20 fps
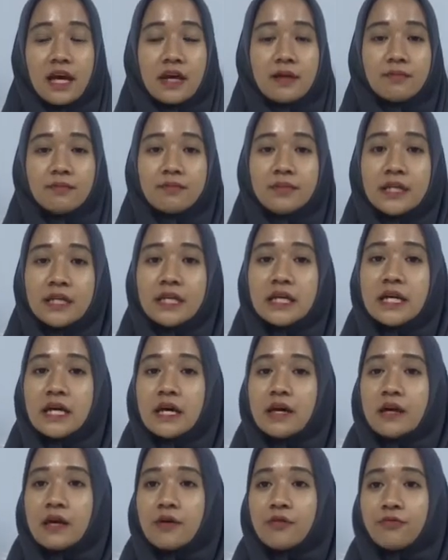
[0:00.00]
can be
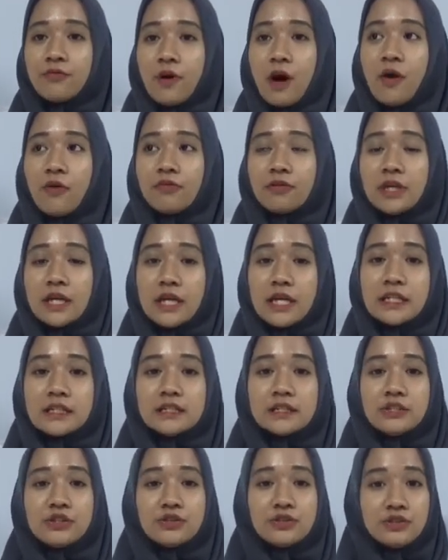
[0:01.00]
found
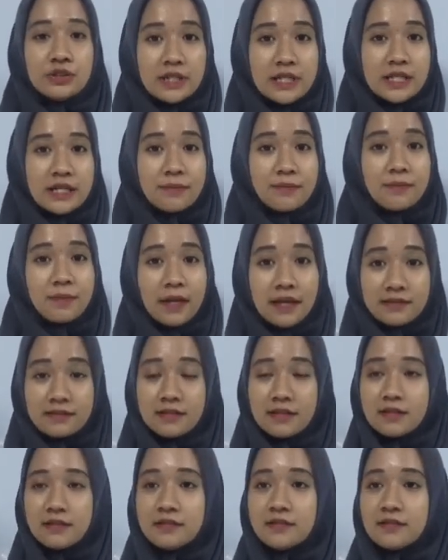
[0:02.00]
in three
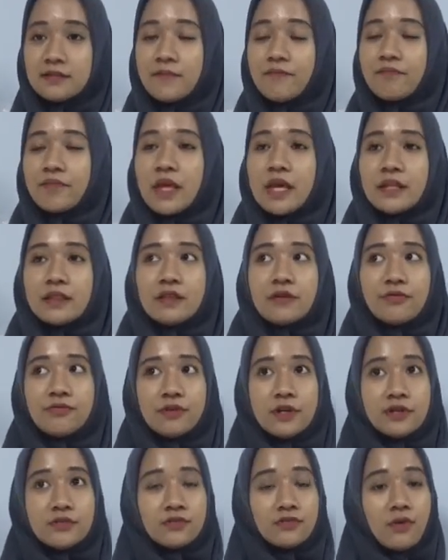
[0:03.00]
places. The
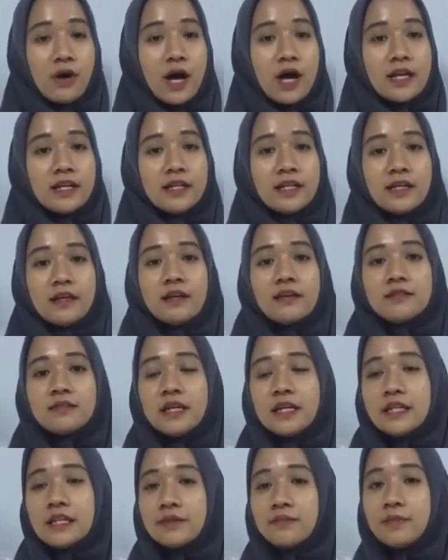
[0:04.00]
first one is
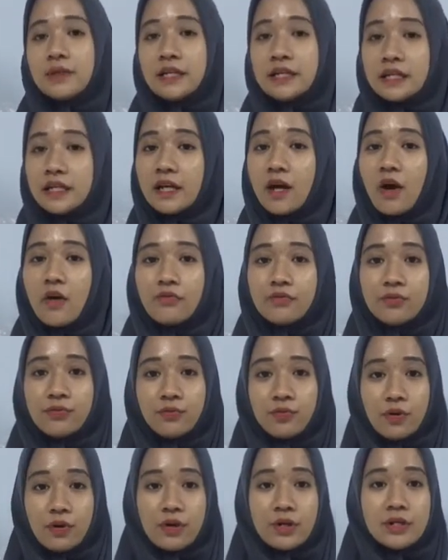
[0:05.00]
in the beginning of the
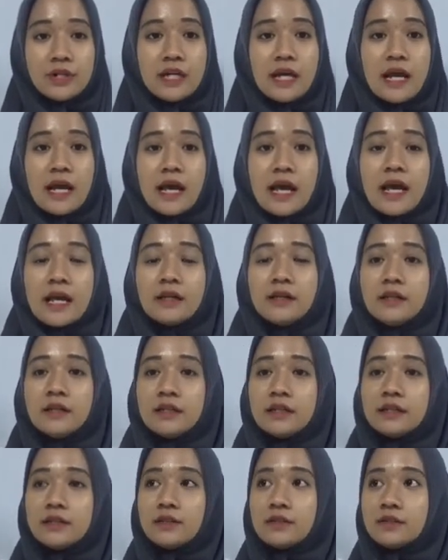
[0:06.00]
word,
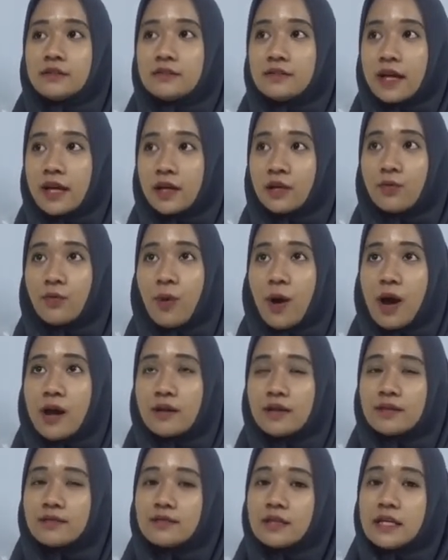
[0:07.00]
the second
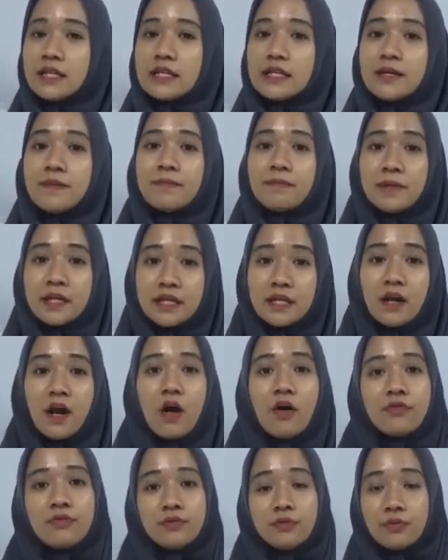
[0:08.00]
one is in the middle
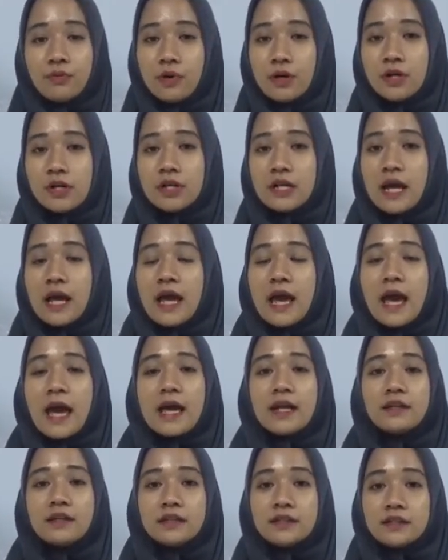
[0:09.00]
of the word,
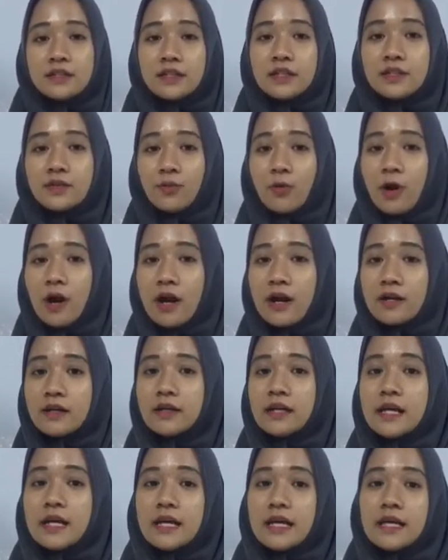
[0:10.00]
and the third
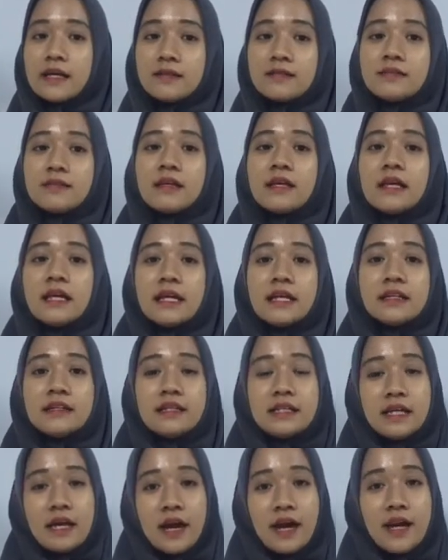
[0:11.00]
one is
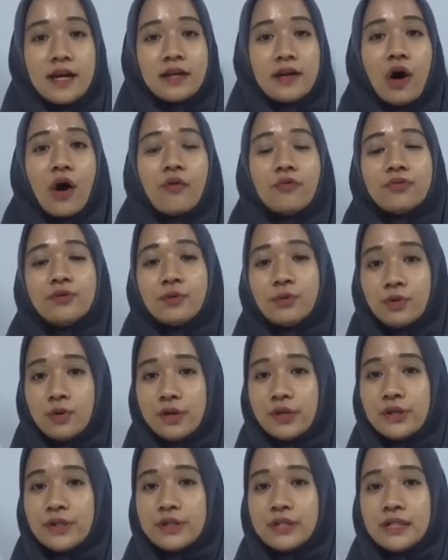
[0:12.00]
in the end of the
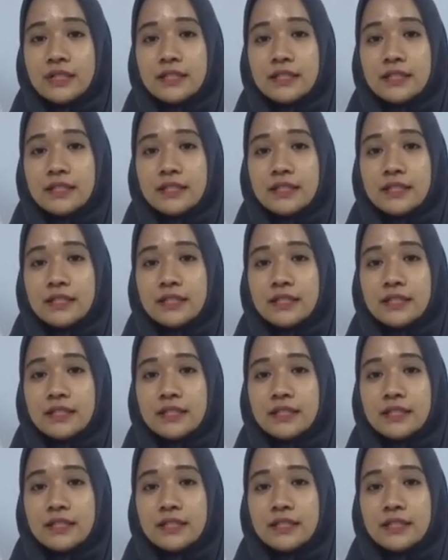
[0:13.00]
word.